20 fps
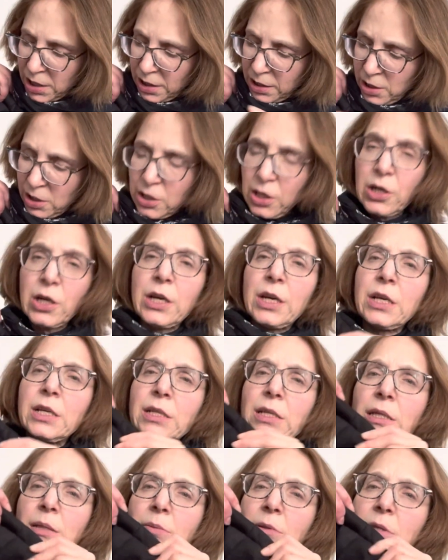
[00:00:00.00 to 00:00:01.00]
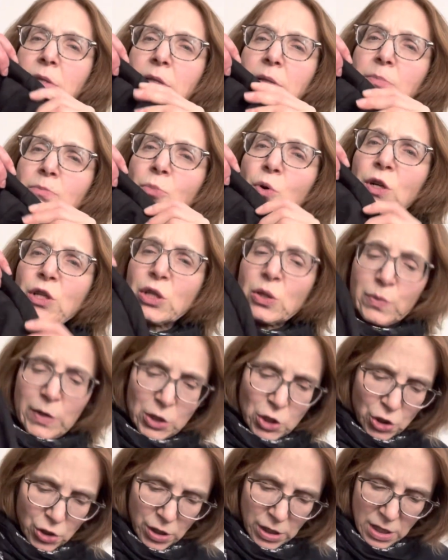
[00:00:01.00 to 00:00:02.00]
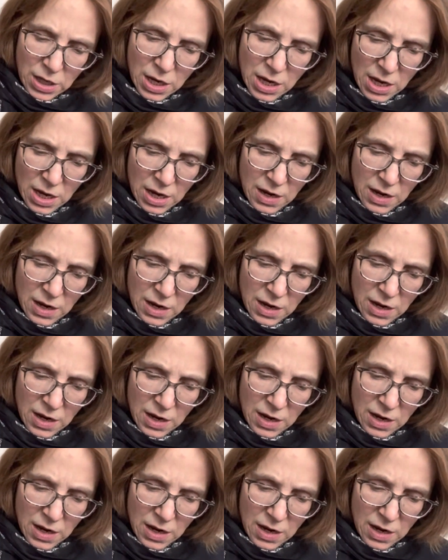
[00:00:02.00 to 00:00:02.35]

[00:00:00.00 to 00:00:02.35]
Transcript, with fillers: And the hood is more sweatshirty